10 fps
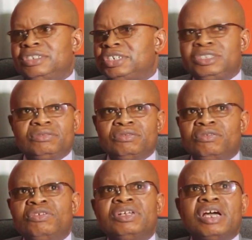This
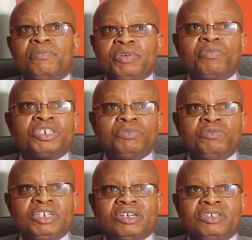couldn't have been
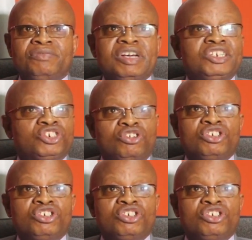possible without a very